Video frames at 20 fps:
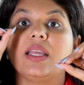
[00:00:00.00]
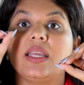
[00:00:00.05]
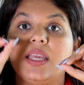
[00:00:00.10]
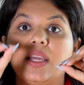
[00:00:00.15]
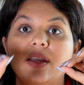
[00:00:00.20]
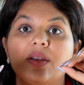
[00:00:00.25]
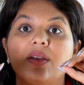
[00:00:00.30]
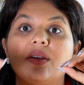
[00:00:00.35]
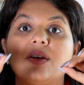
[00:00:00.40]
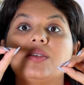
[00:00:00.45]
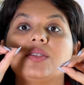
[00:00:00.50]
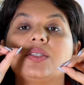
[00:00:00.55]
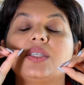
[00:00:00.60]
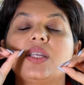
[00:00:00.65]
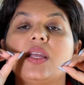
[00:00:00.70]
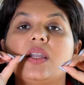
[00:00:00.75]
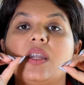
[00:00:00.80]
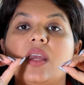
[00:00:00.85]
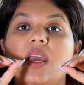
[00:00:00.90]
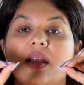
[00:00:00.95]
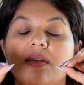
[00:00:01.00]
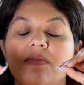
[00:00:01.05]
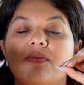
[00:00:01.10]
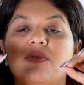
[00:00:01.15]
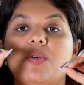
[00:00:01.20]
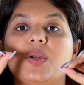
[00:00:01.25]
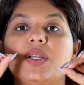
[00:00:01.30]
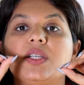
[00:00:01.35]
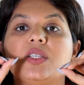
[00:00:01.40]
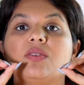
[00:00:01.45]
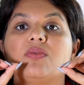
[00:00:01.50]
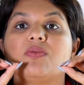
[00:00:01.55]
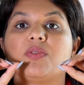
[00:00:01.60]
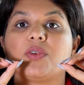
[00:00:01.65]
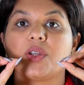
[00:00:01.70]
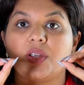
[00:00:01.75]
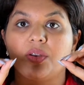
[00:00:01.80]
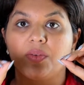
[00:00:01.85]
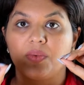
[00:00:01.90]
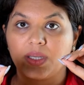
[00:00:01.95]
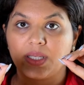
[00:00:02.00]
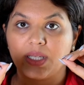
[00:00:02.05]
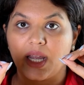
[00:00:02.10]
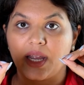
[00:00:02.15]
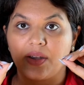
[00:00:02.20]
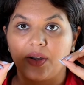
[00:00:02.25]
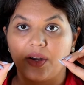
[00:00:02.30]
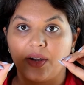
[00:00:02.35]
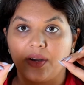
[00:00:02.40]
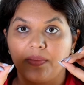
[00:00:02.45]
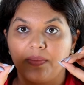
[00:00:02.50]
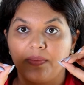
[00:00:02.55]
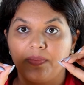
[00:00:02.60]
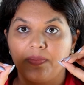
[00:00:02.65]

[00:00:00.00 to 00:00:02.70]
here's an invoice for your retainer.